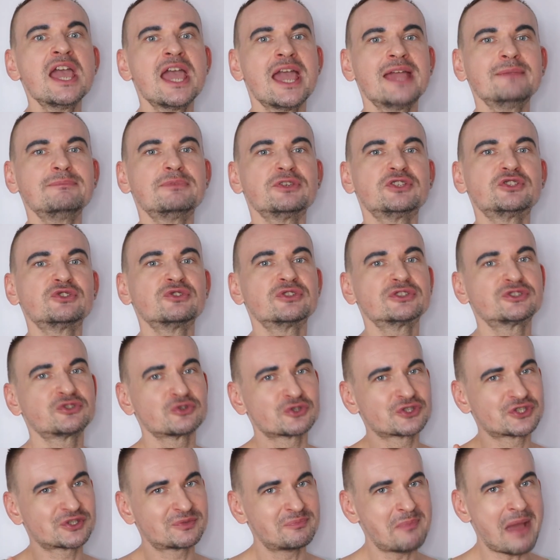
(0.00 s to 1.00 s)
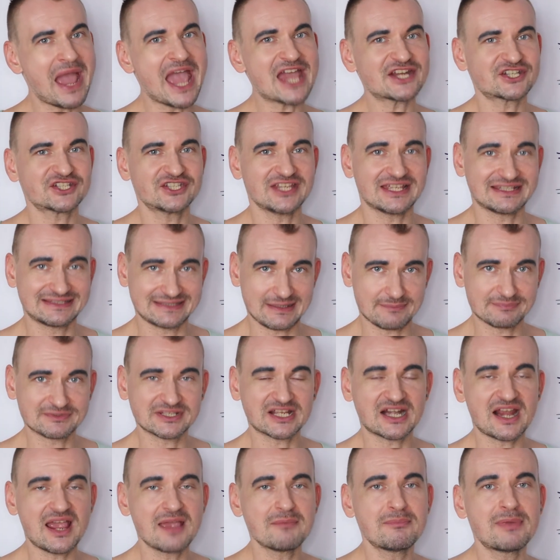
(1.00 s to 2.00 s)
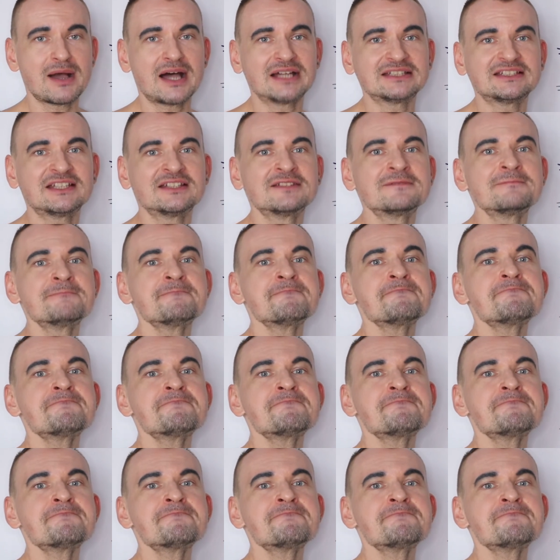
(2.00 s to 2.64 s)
and be sure to smash that subscribe button